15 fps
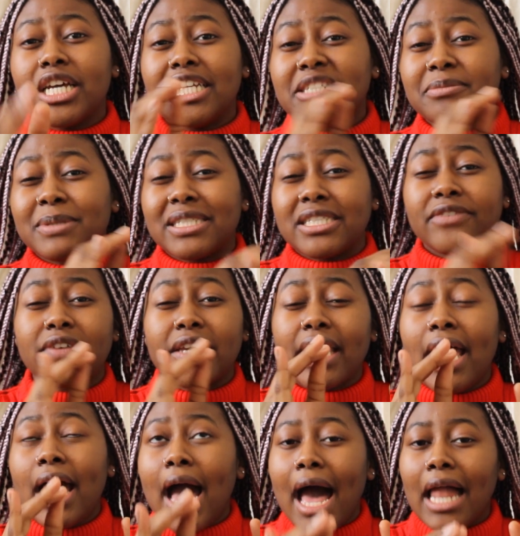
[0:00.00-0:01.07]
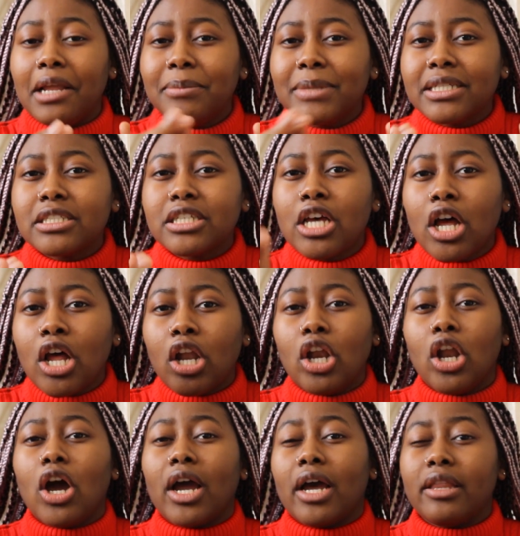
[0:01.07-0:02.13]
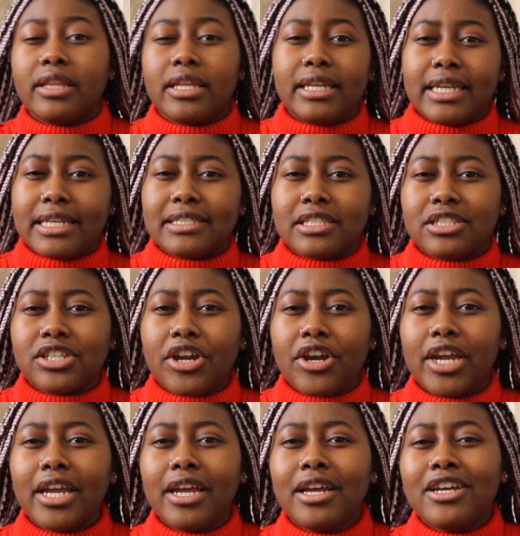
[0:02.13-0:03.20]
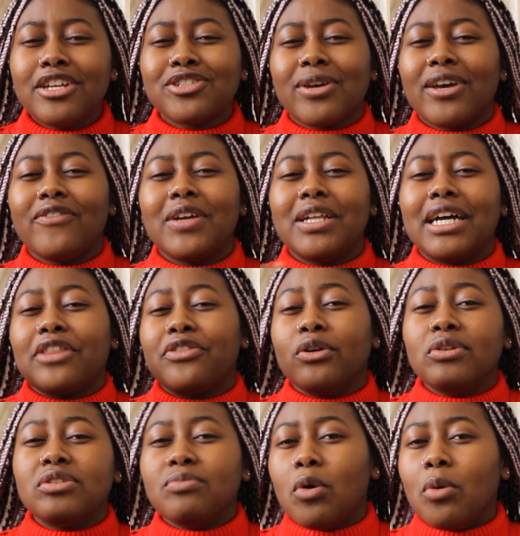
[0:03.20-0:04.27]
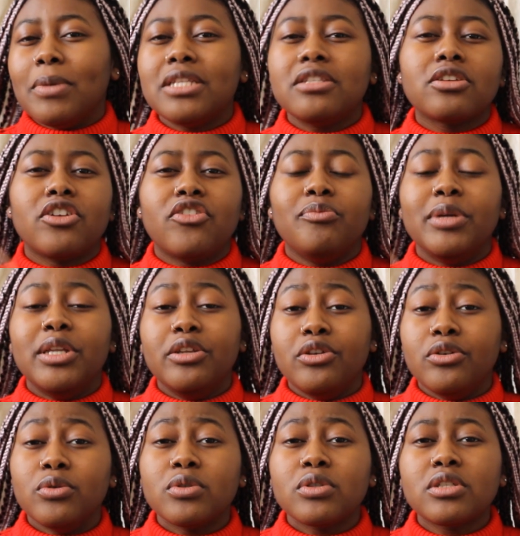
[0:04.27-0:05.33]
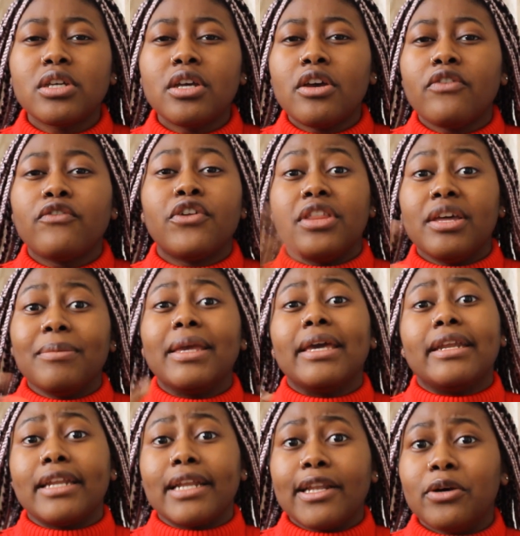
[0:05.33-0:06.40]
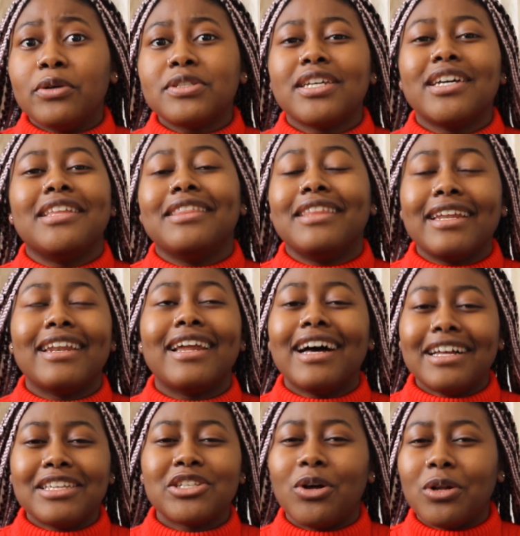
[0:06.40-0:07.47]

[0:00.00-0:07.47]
specific element longer than necessary. So I feel like those moments could have been used for them getting closer and then us